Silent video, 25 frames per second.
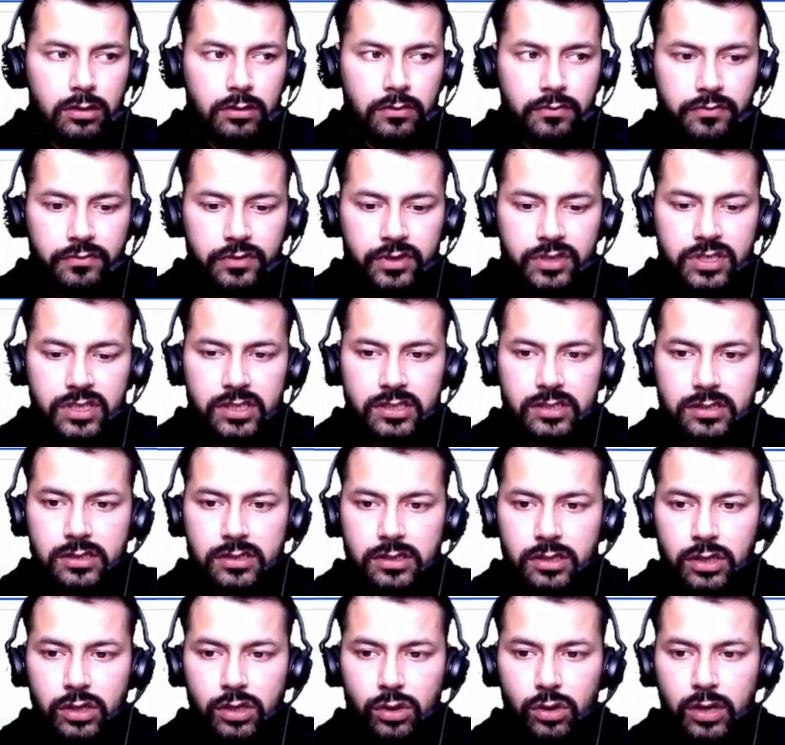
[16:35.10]
which is
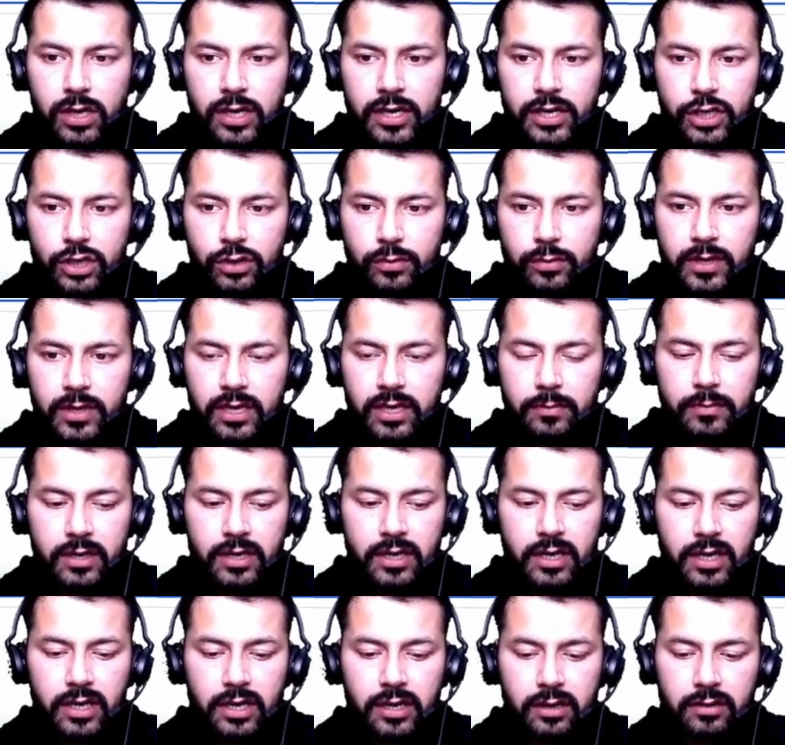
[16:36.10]
no argument but
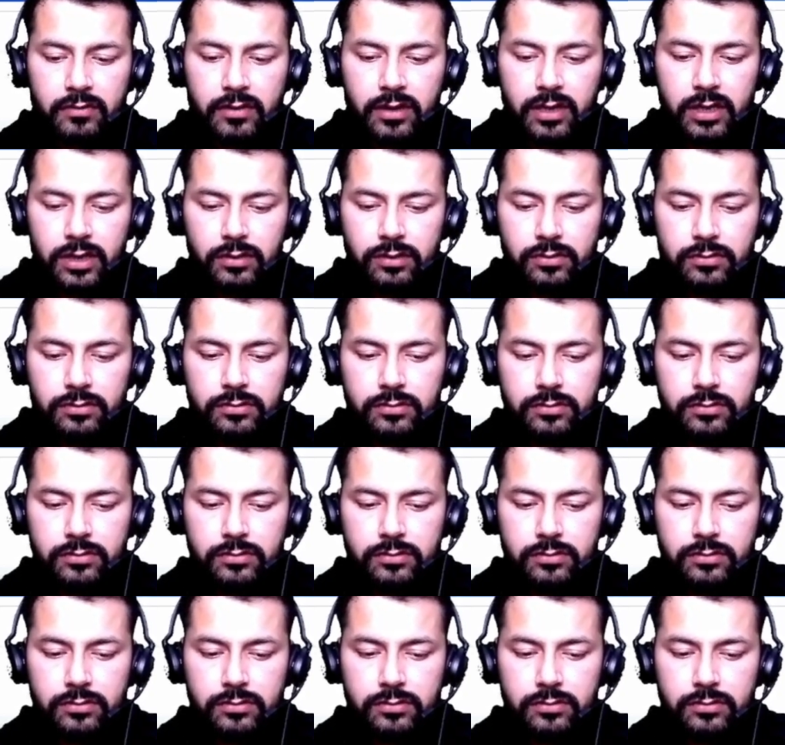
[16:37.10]
return value.